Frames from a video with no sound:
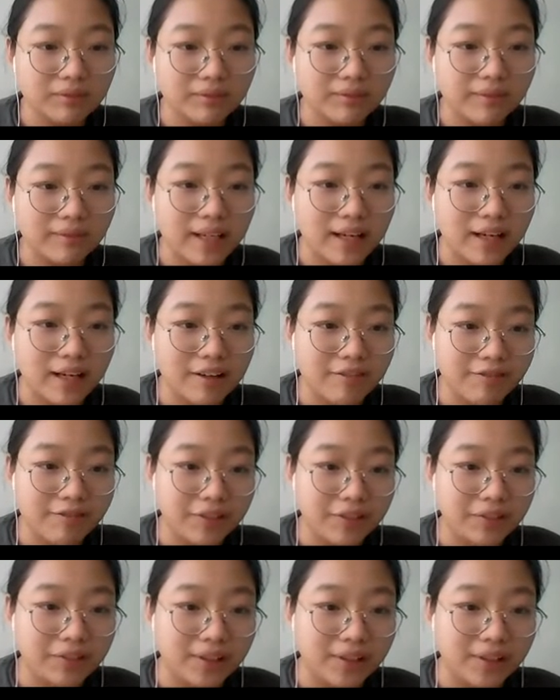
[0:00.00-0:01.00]
Yeah, if
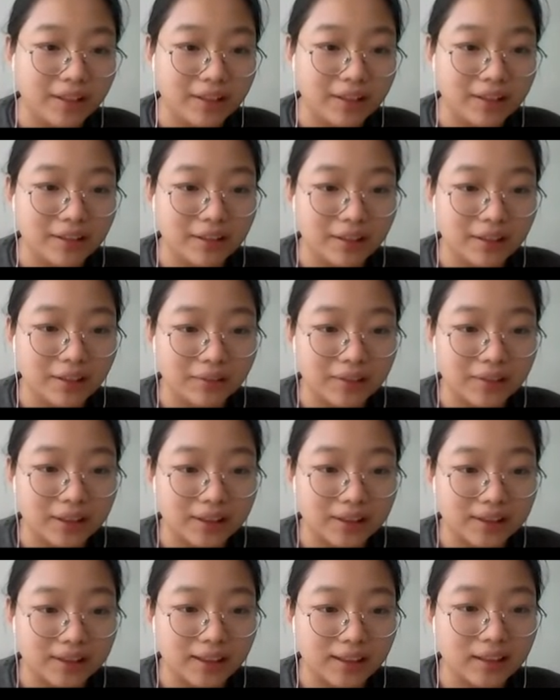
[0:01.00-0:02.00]
you need to know
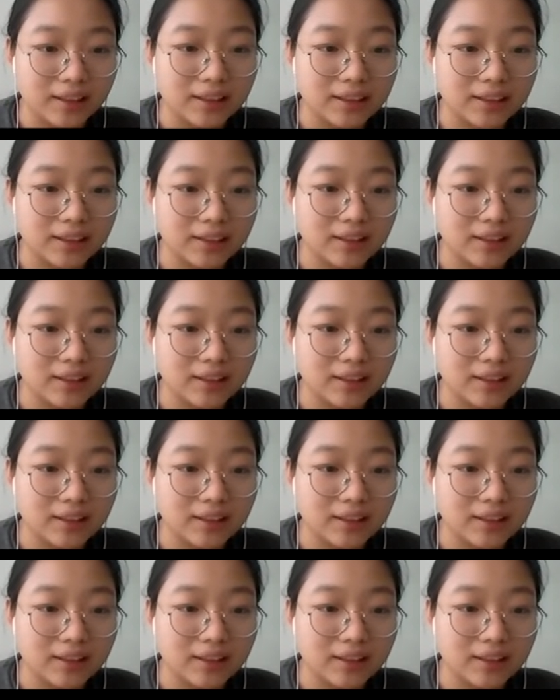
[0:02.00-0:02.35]
these things,